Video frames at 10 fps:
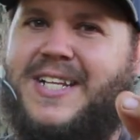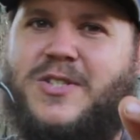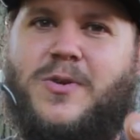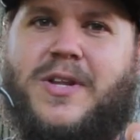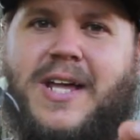that's
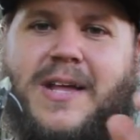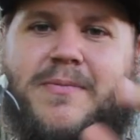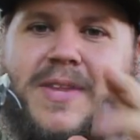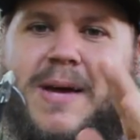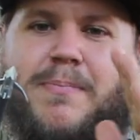due to
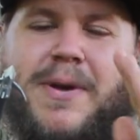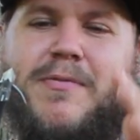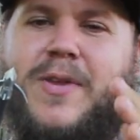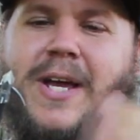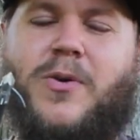that
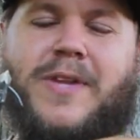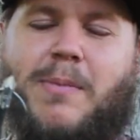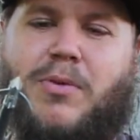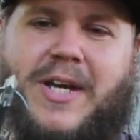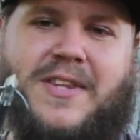bevel angle and
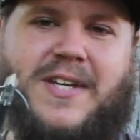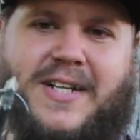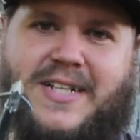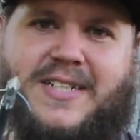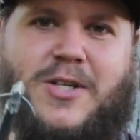that blade
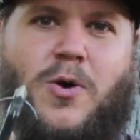thickness.